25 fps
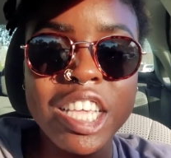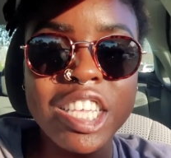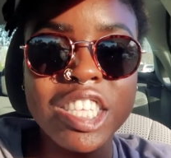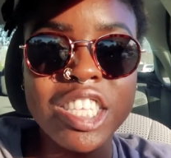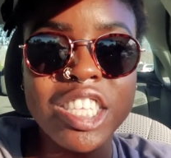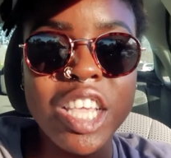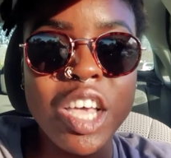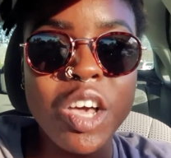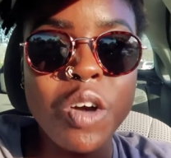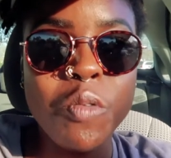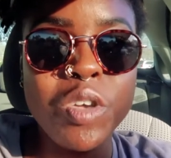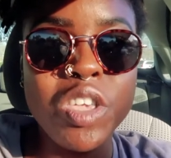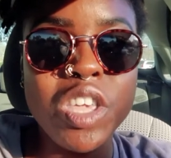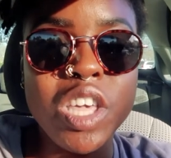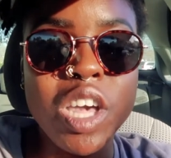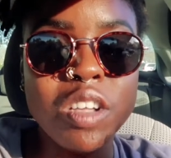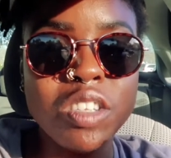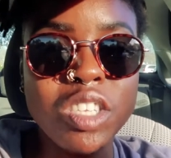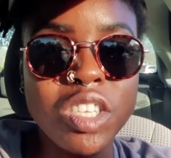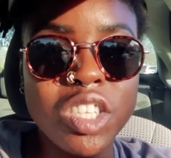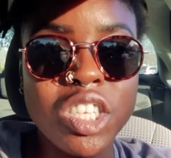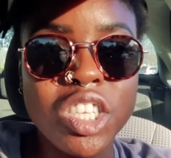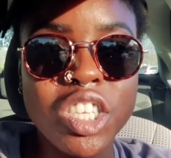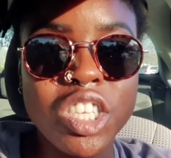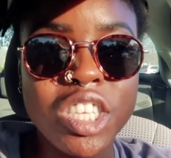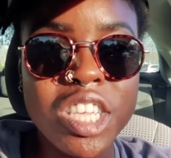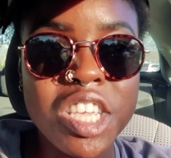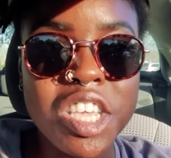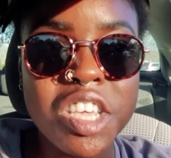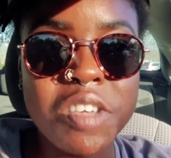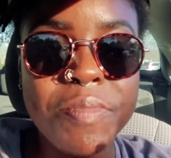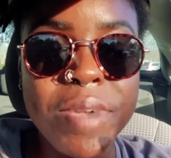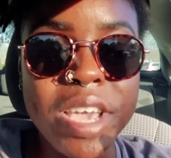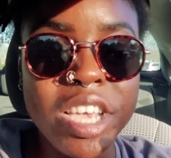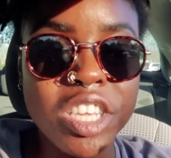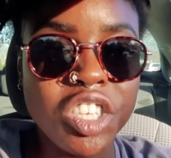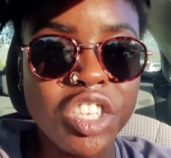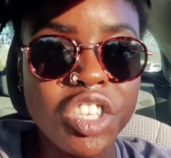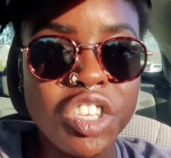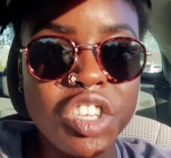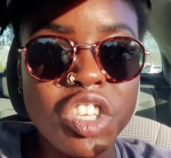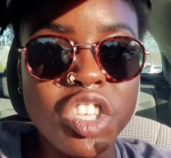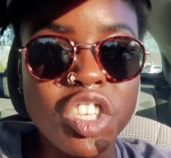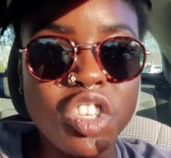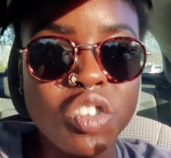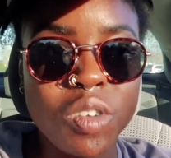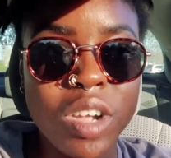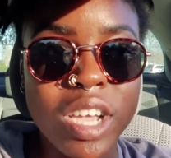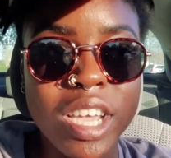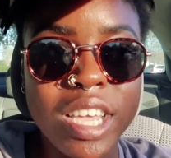So when you go to the gym, make sure you
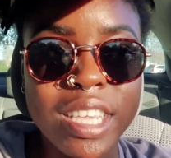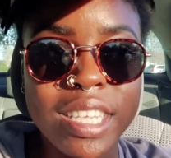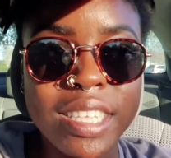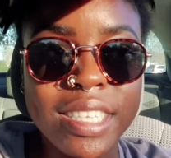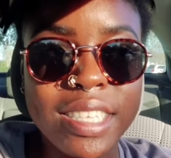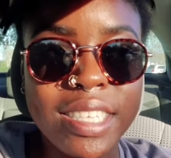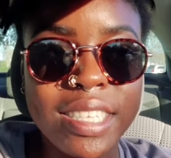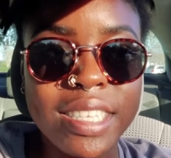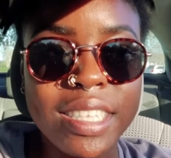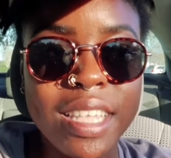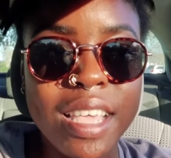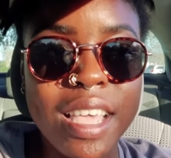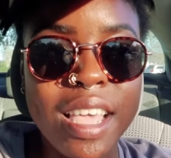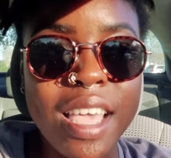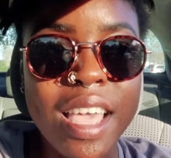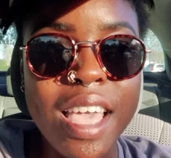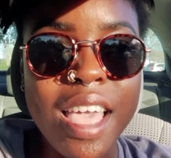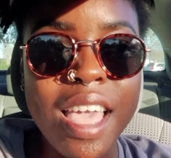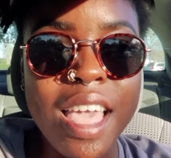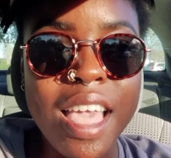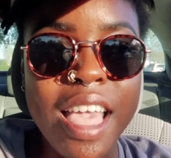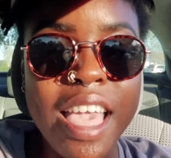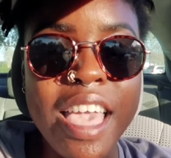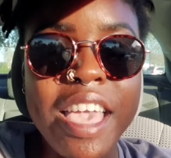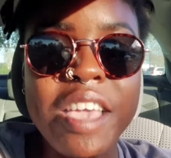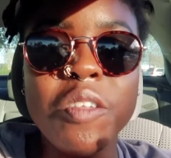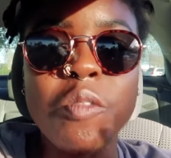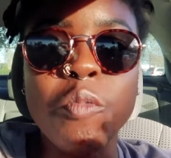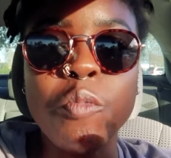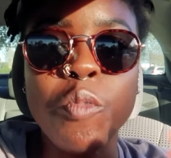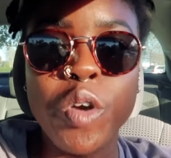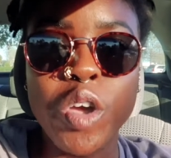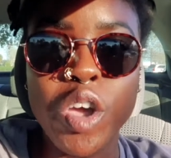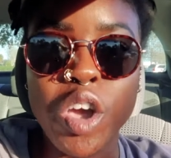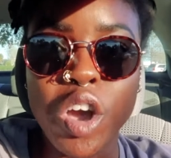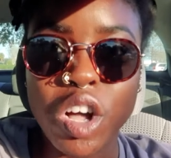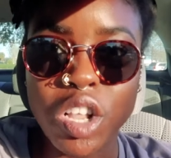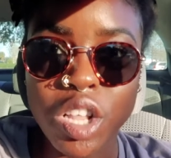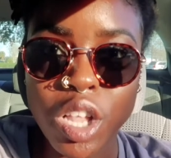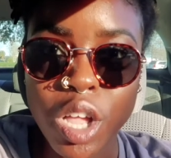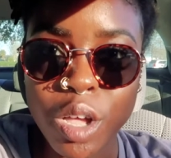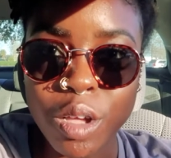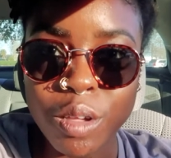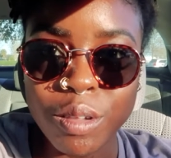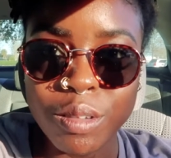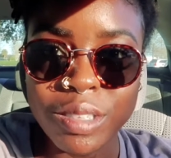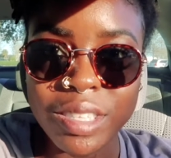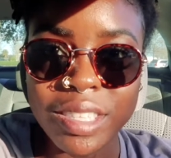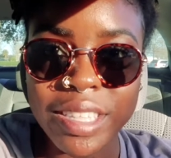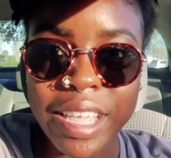dress and wear
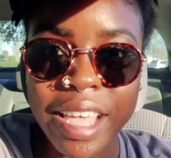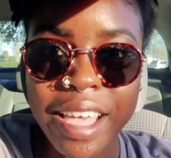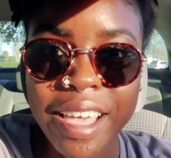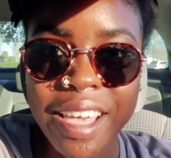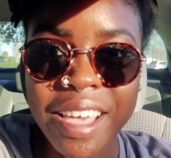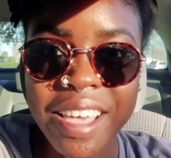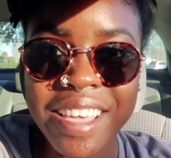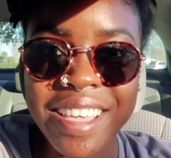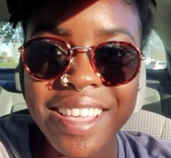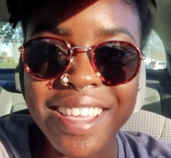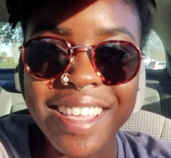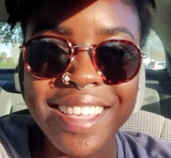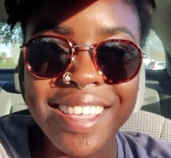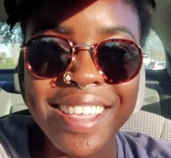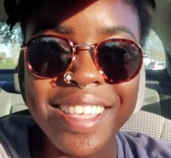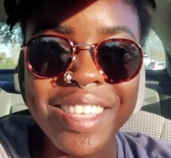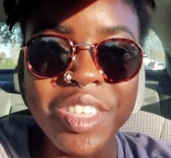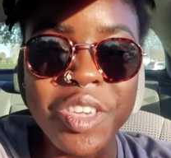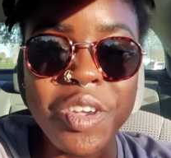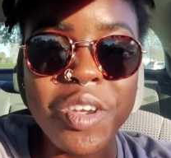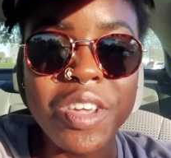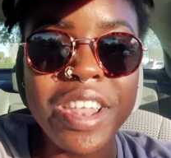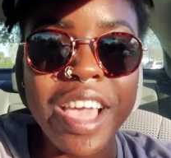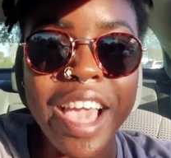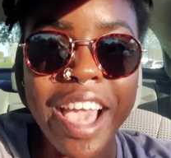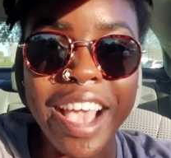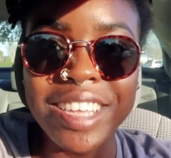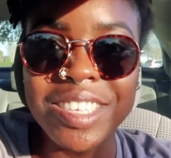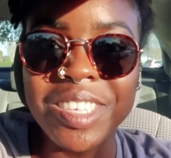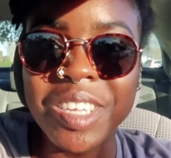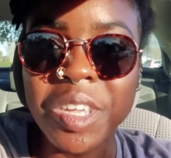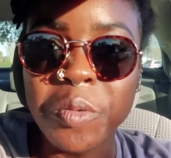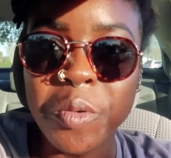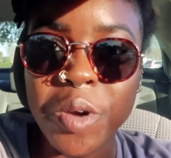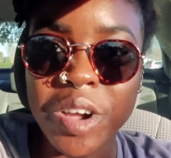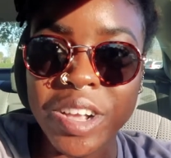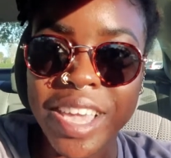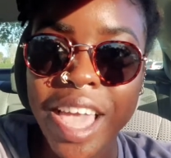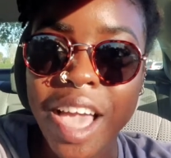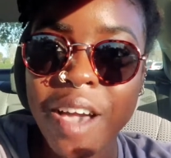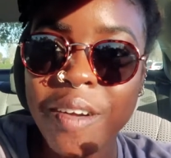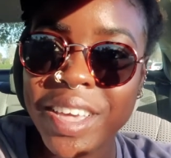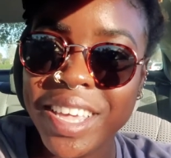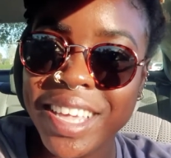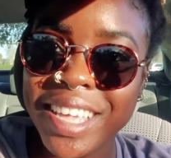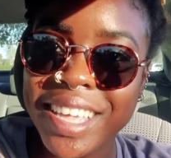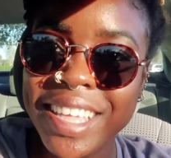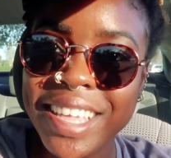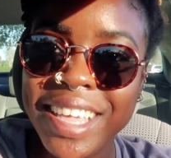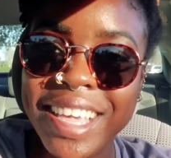clothes that you can actually work out
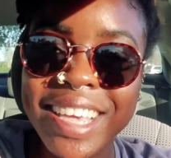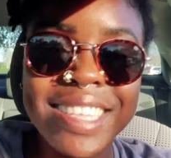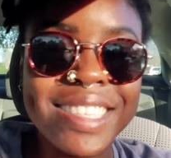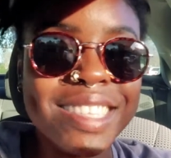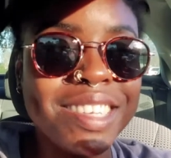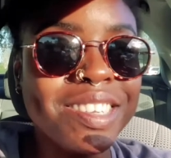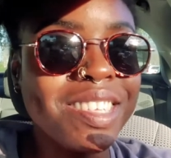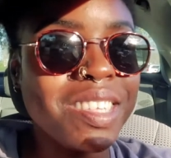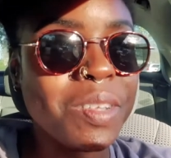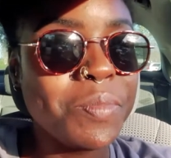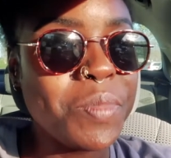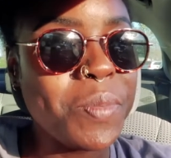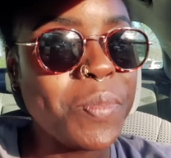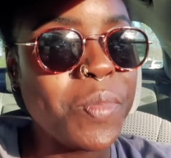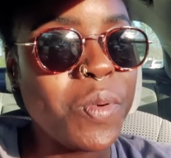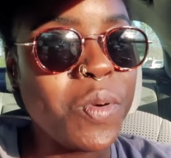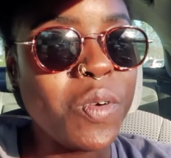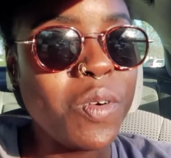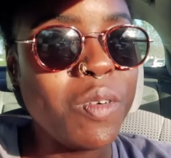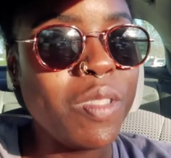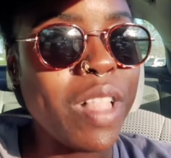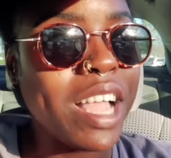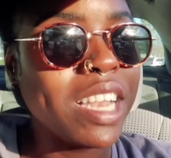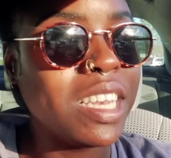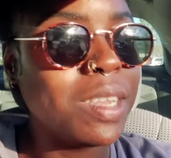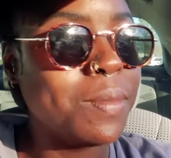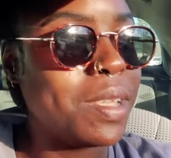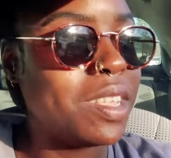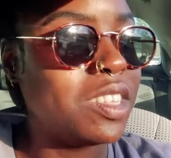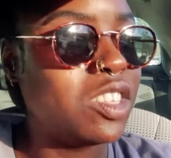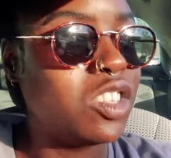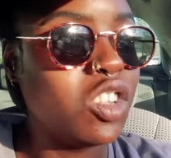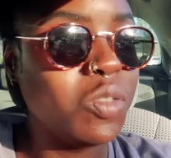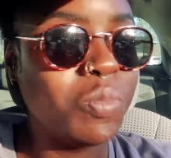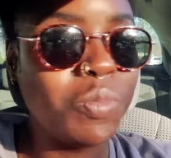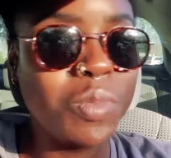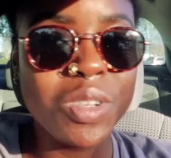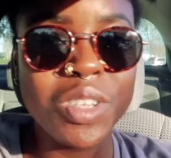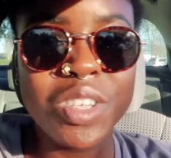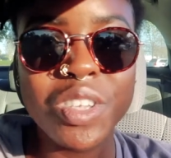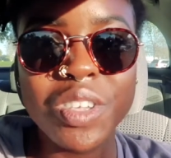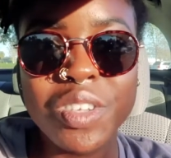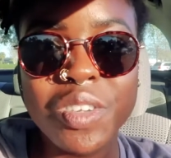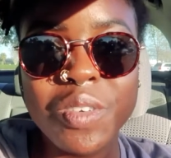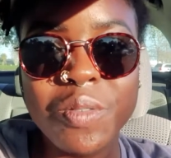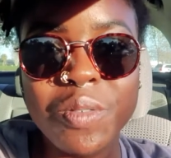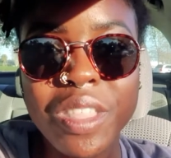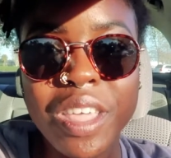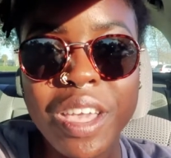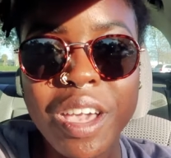in, because there's some people who like to be super
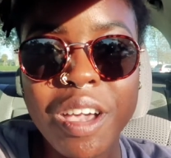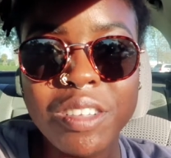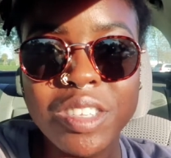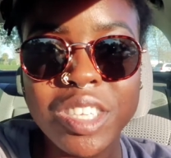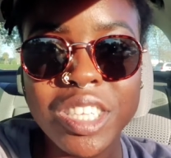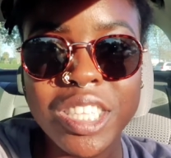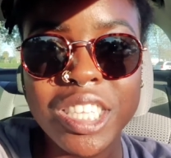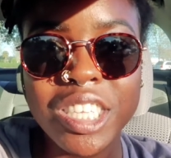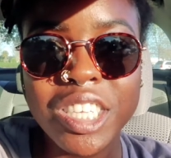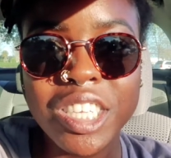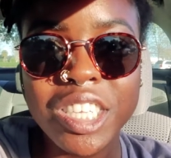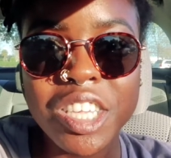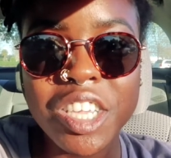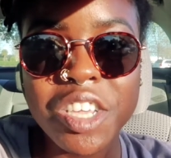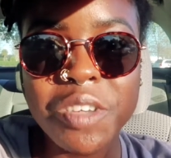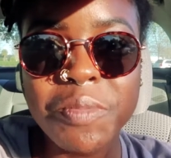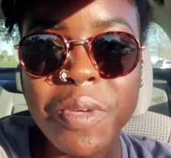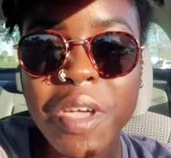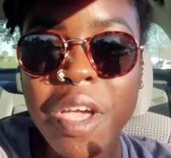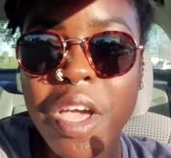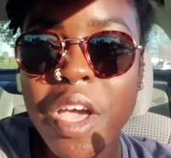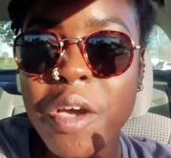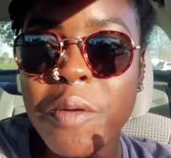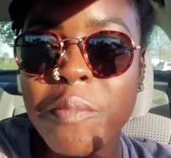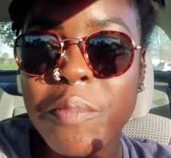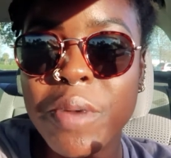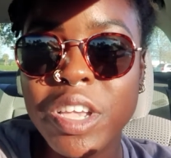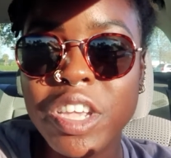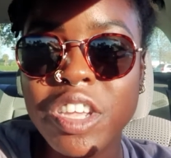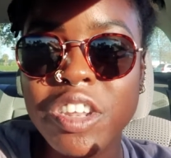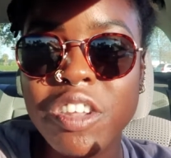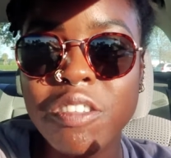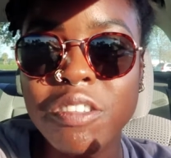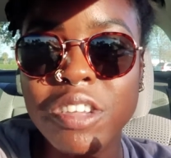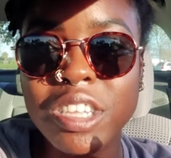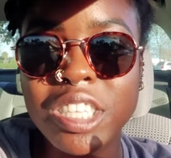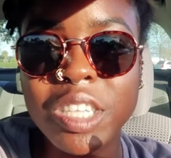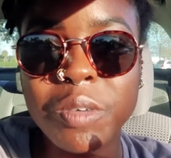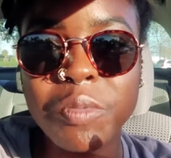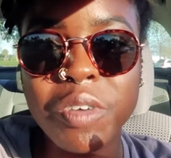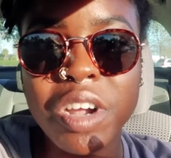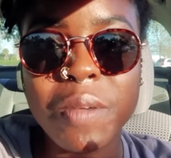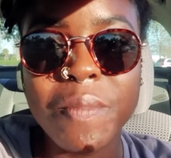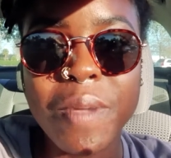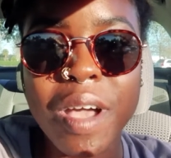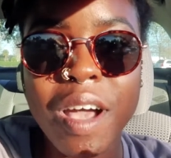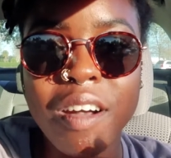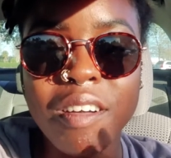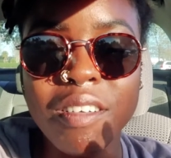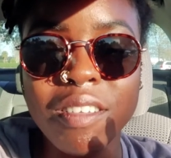cute when they go to the gym, but you don't need to worry
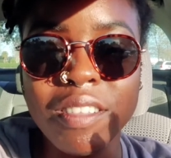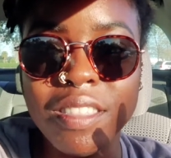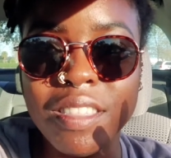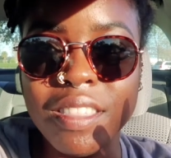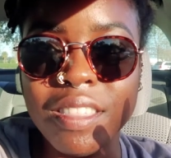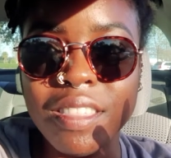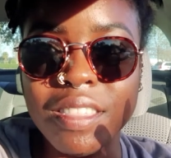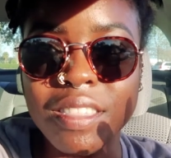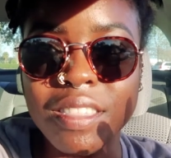about